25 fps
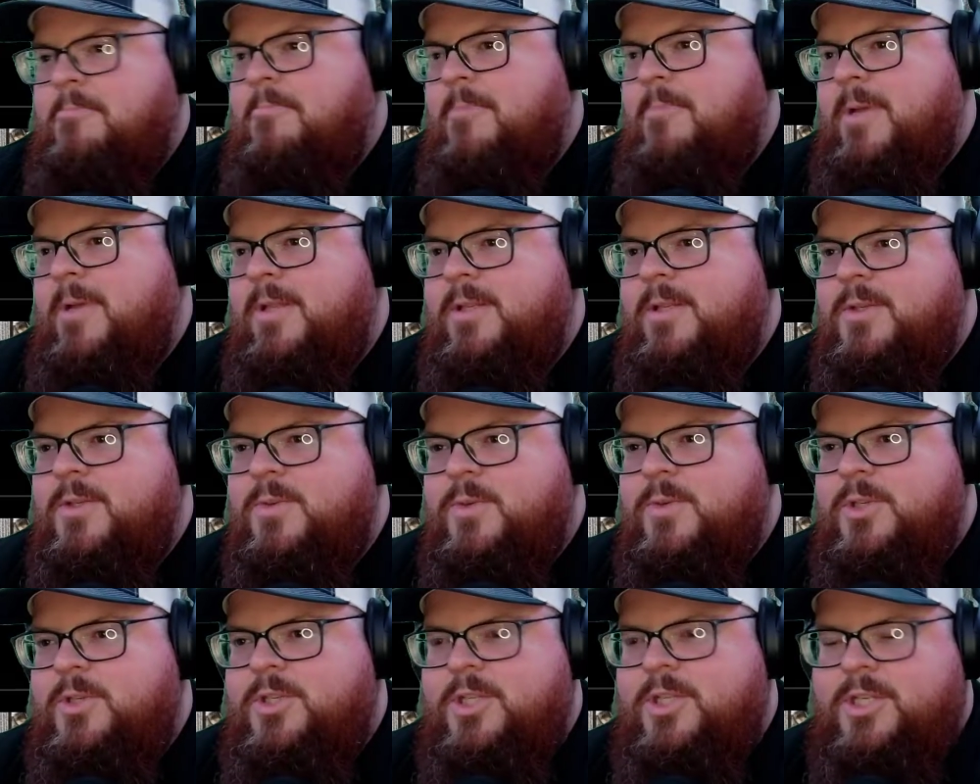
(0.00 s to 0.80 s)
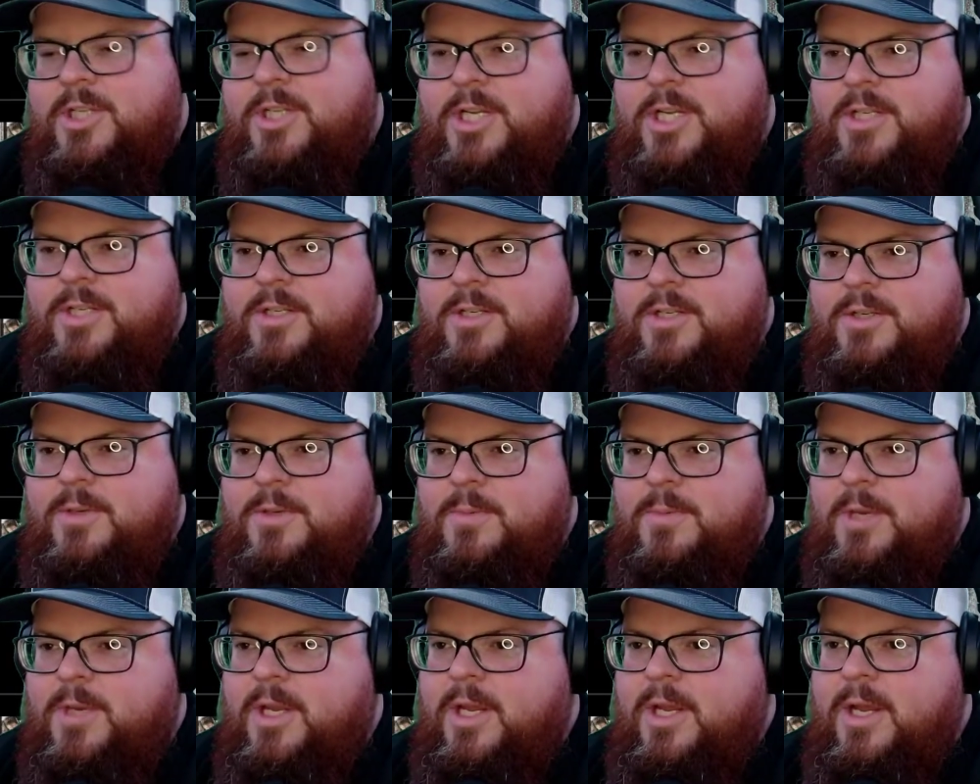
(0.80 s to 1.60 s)
this was suggested to
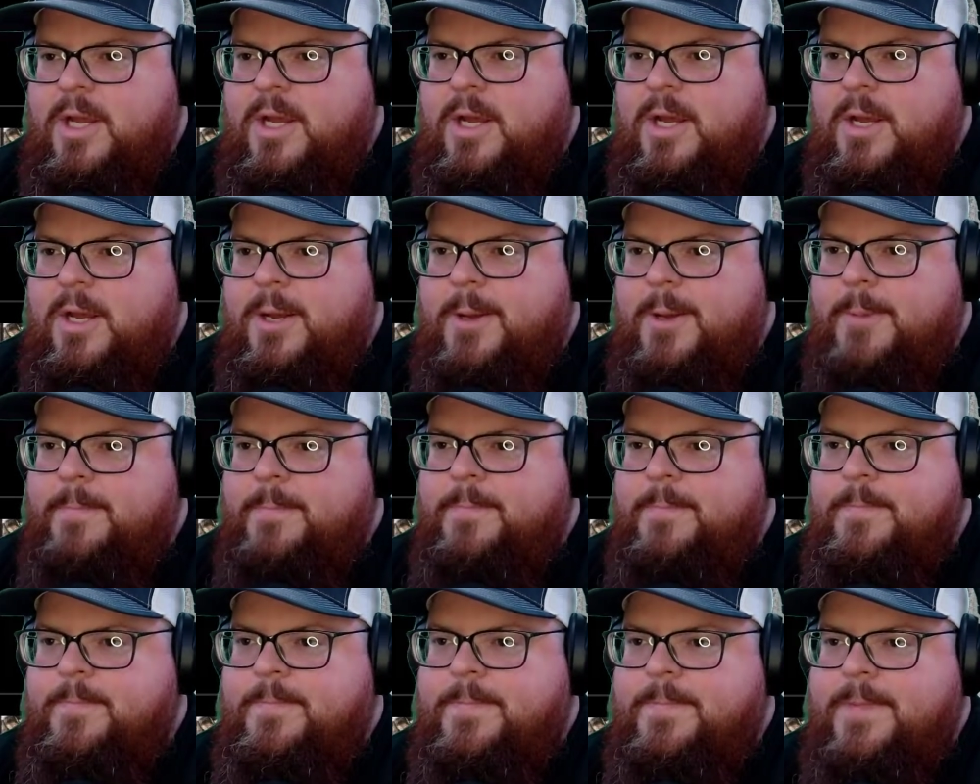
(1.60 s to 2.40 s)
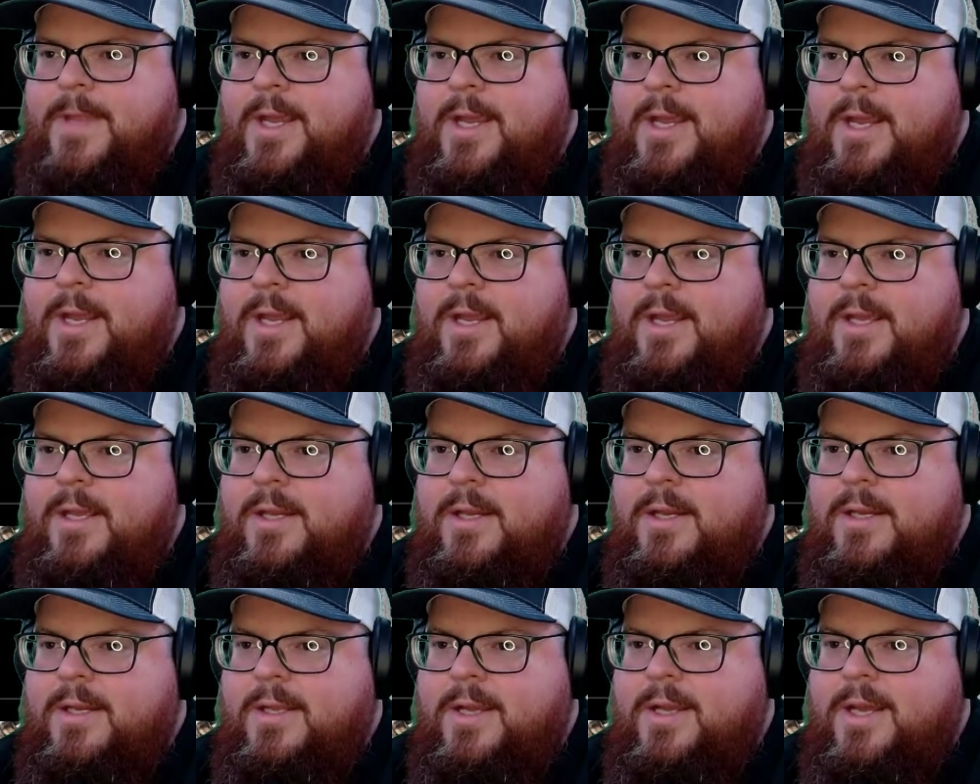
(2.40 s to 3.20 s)
me,
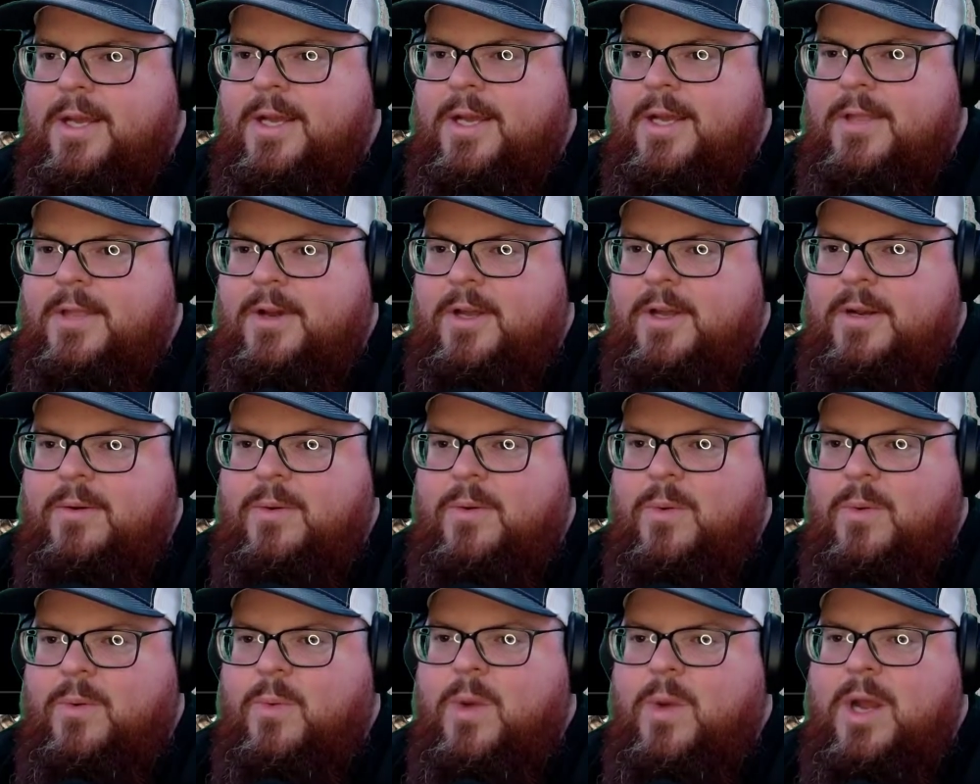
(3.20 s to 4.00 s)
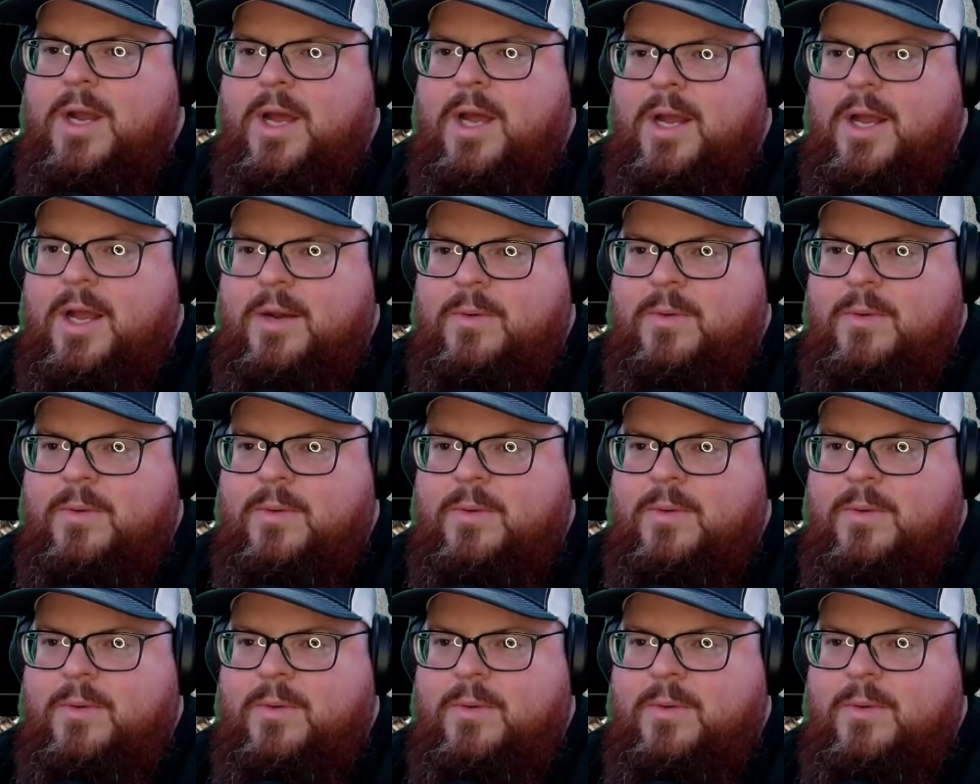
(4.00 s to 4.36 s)
and I thought, why not?